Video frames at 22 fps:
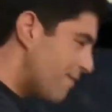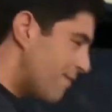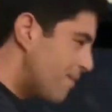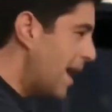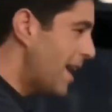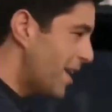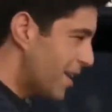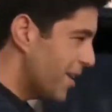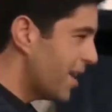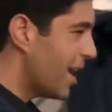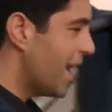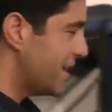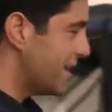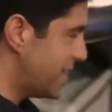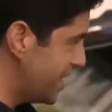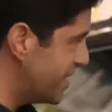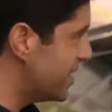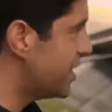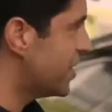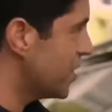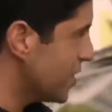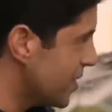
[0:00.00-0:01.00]
Yeah, I've met your
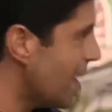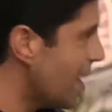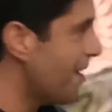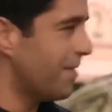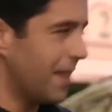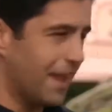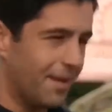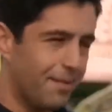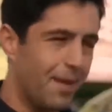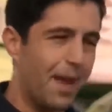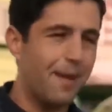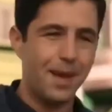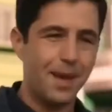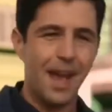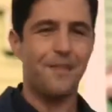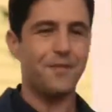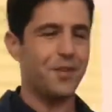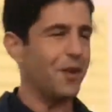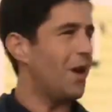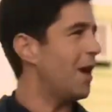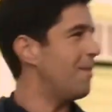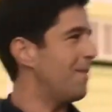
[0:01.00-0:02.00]
cousins. They're lovely. Maybe
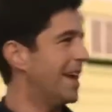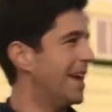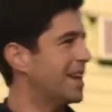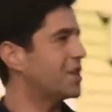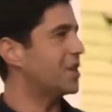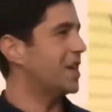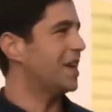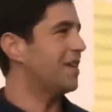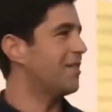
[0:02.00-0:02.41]
after I make